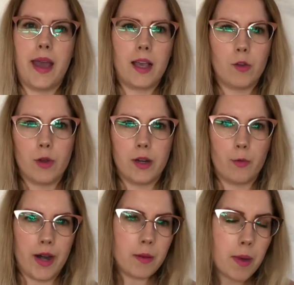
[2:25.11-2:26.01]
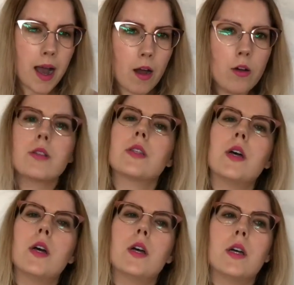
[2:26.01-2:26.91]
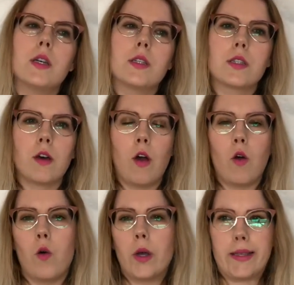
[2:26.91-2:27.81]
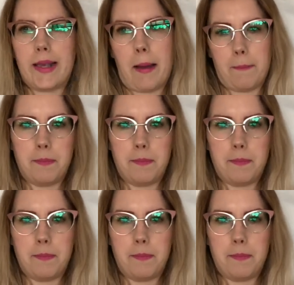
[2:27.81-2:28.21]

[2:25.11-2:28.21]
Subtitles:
Penguin Random House. So yeah,